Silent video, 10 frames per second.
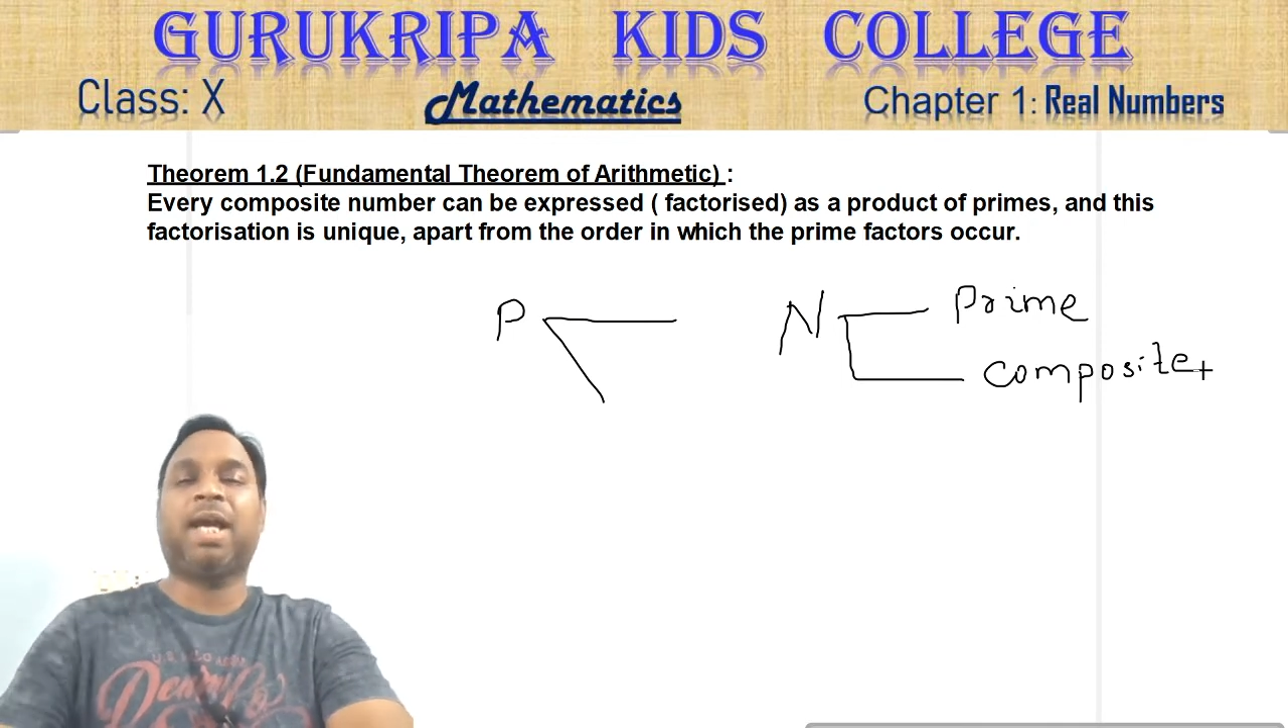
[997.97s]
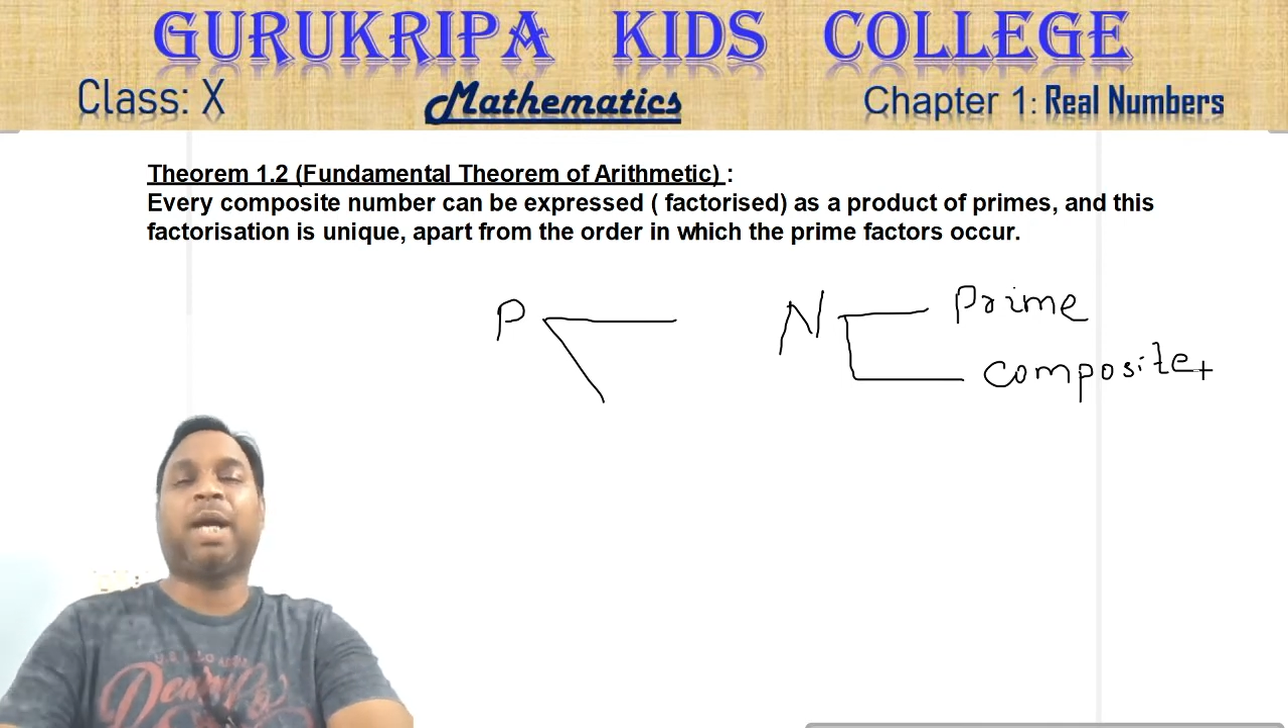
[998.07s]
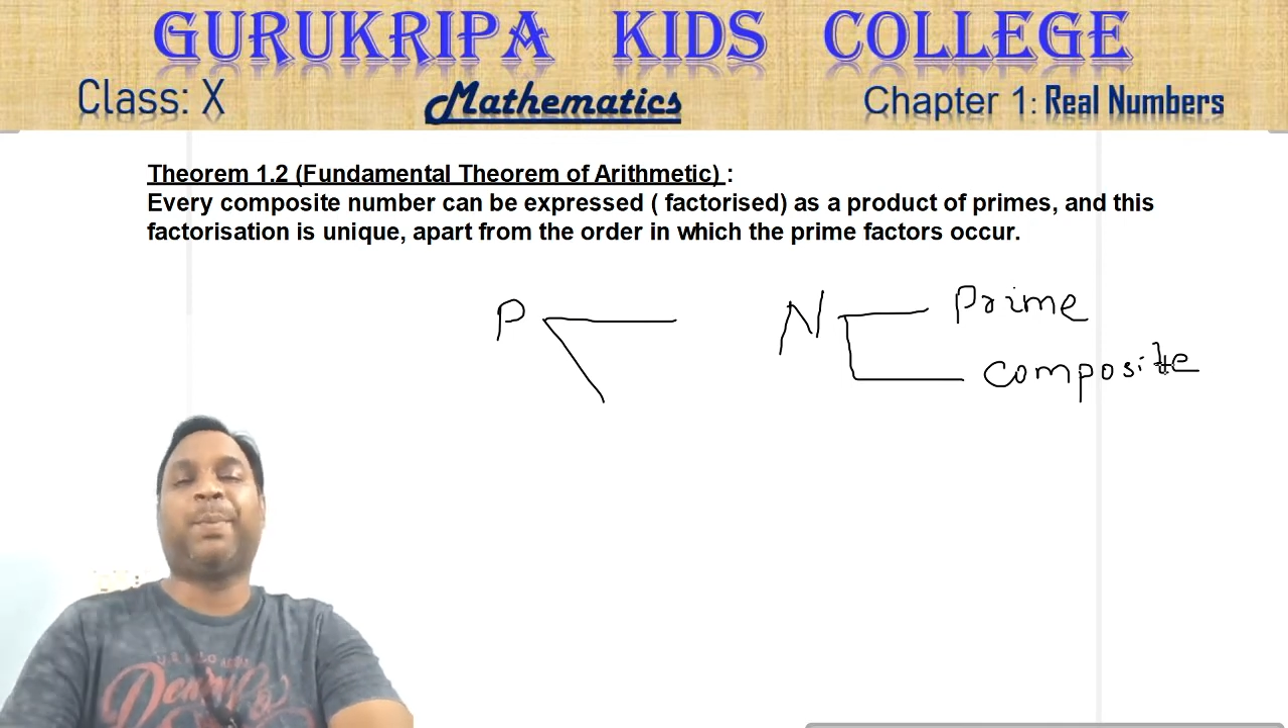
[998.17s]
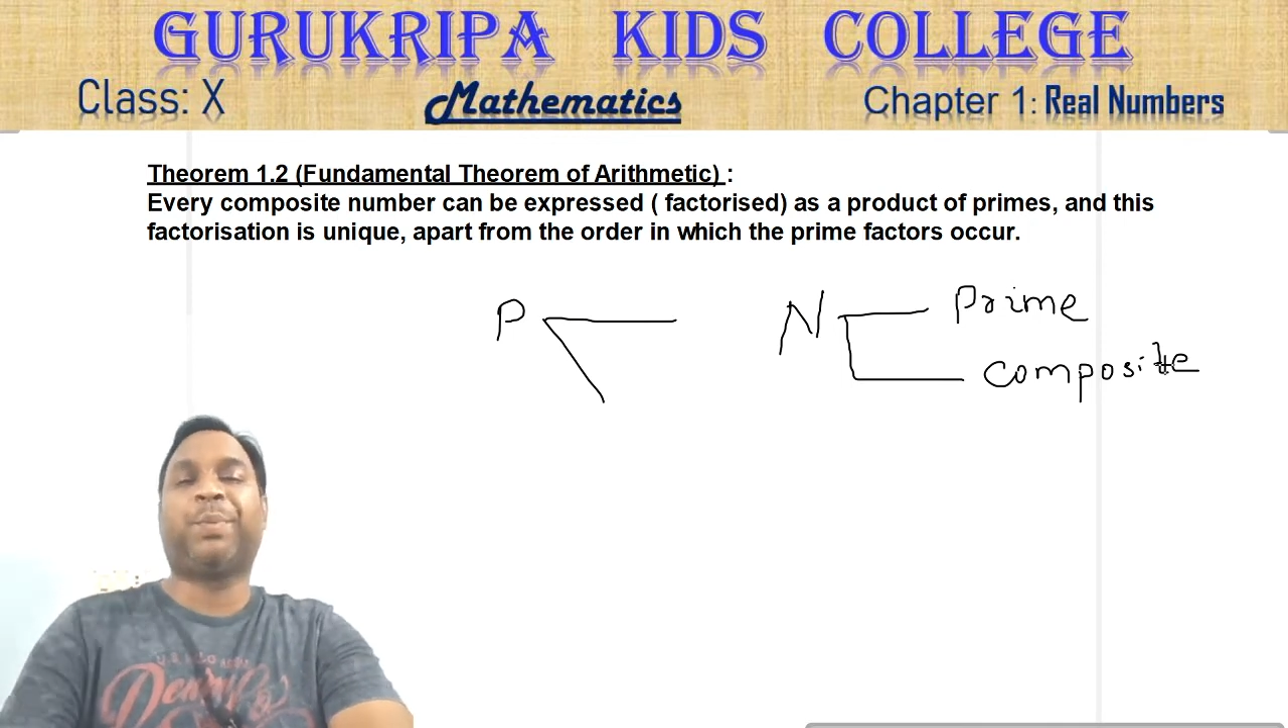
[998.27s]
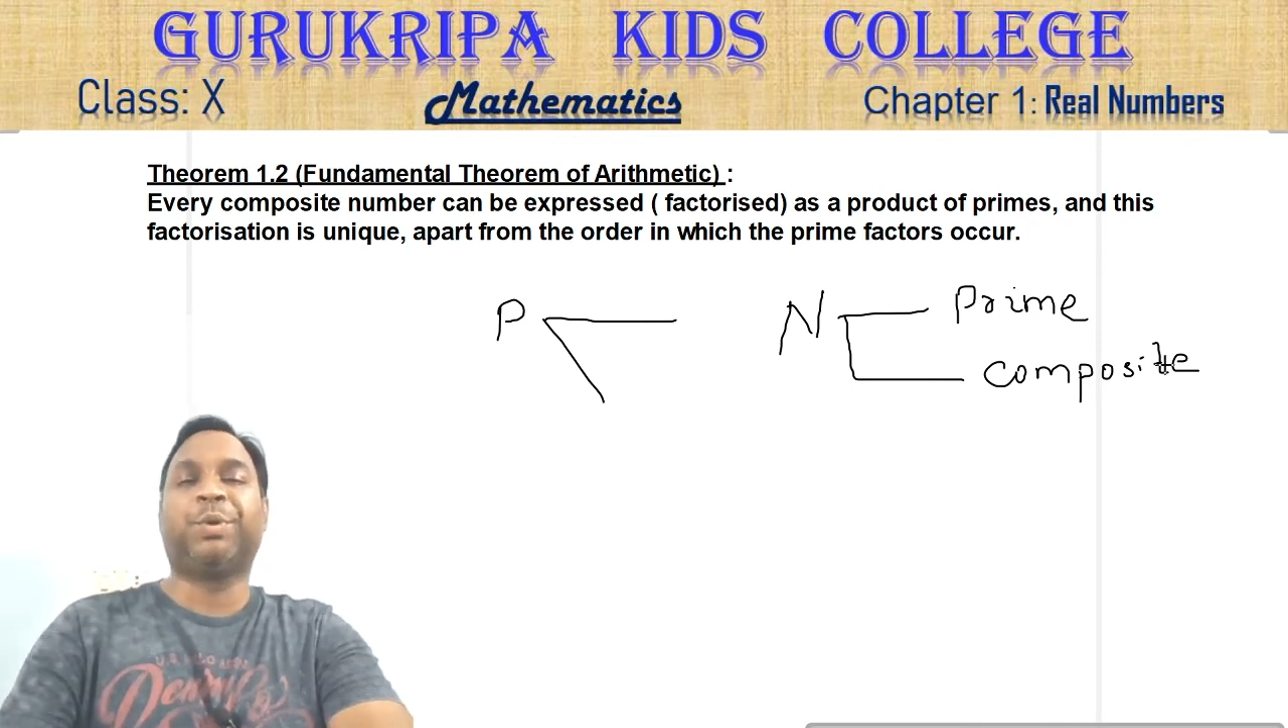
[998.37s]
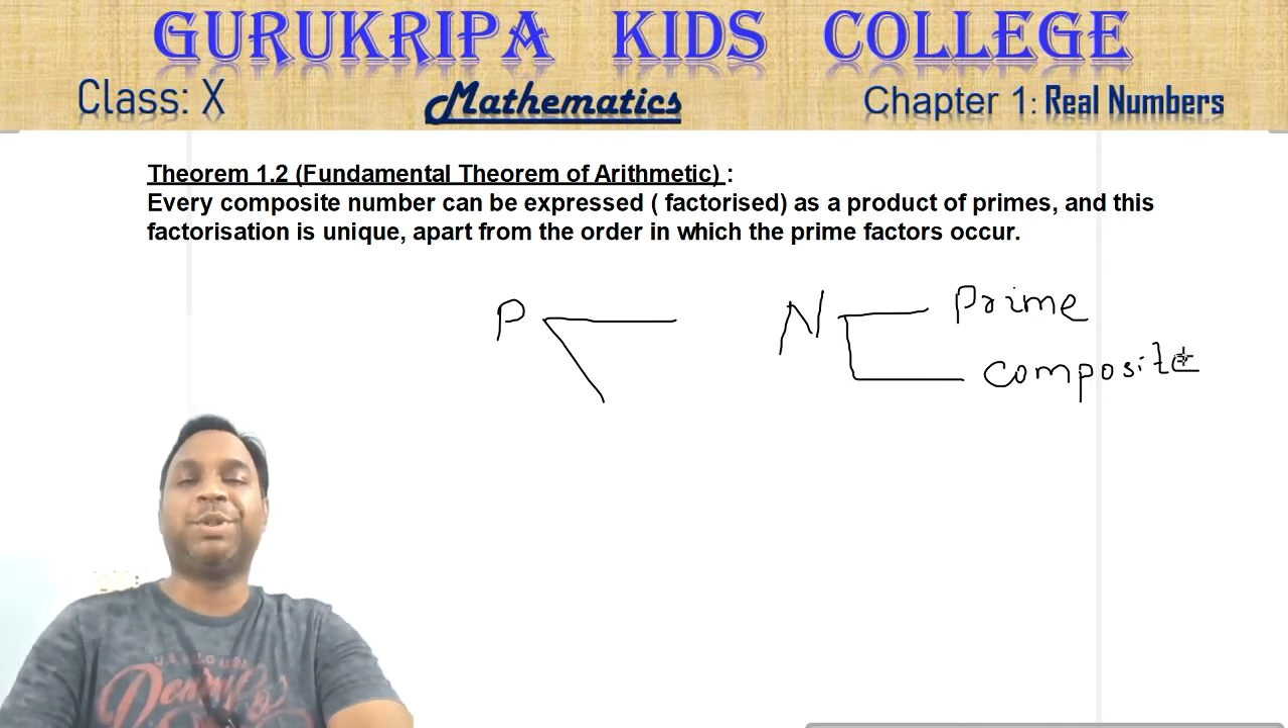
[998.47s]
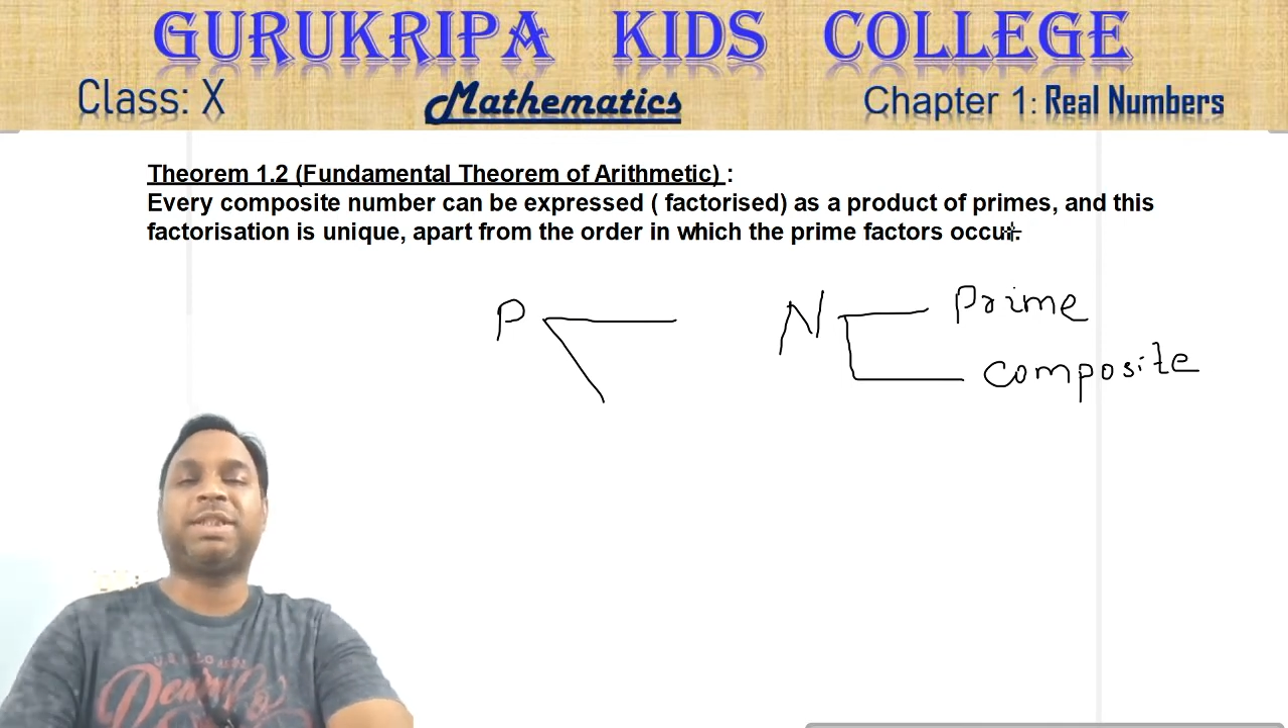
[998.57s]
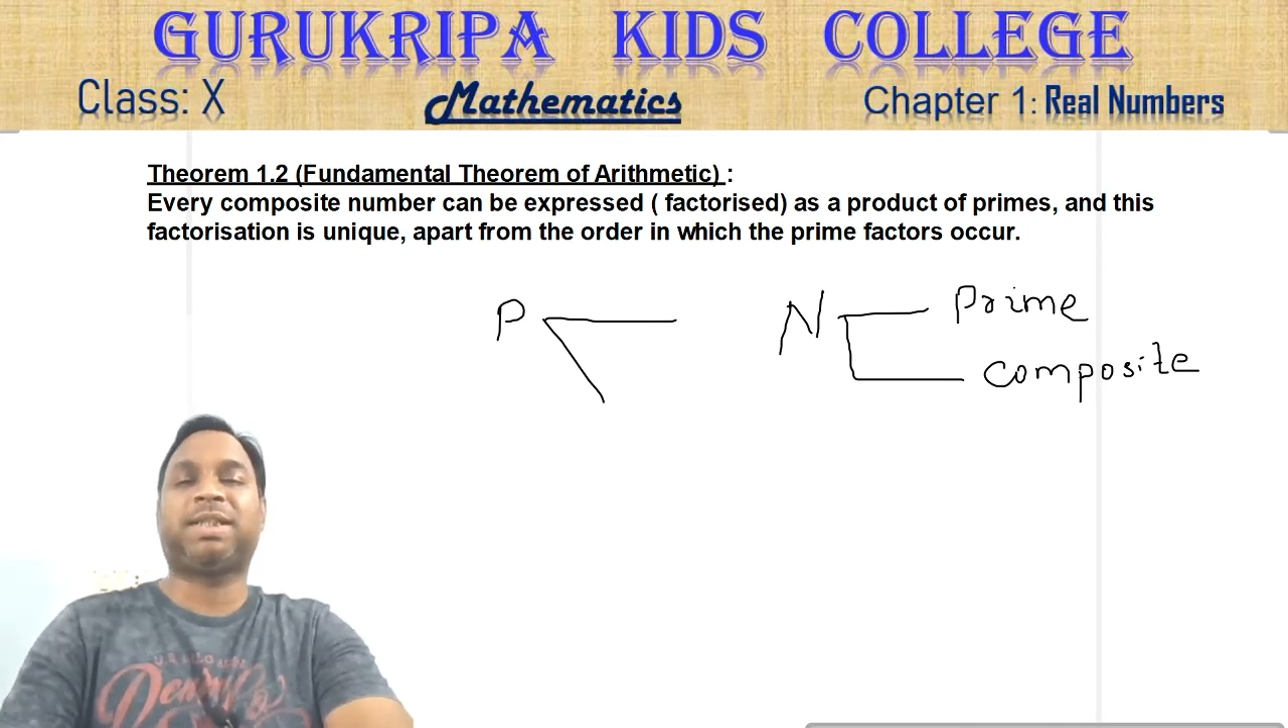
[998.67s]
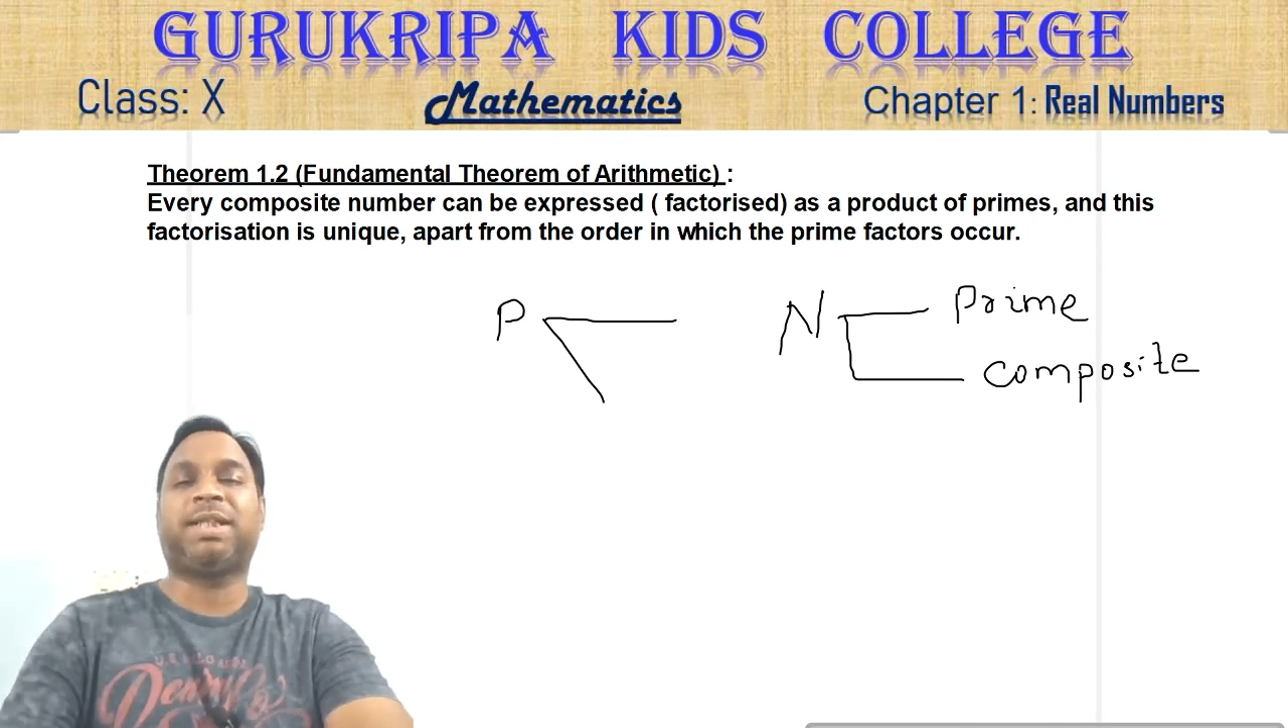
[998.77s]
composite